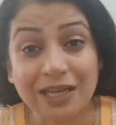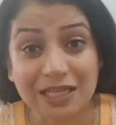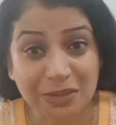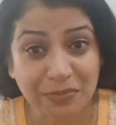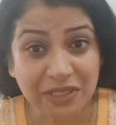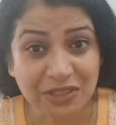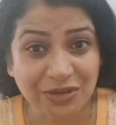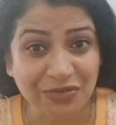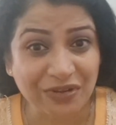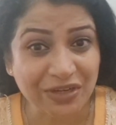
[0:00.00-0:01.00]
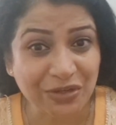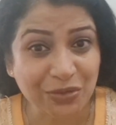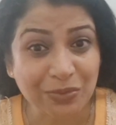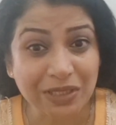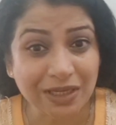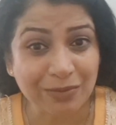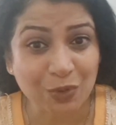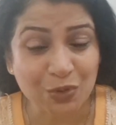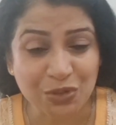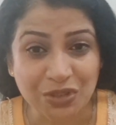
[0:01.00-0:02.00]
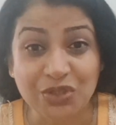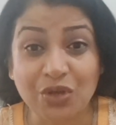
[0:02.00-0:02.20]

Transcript: aspects of our human emotions,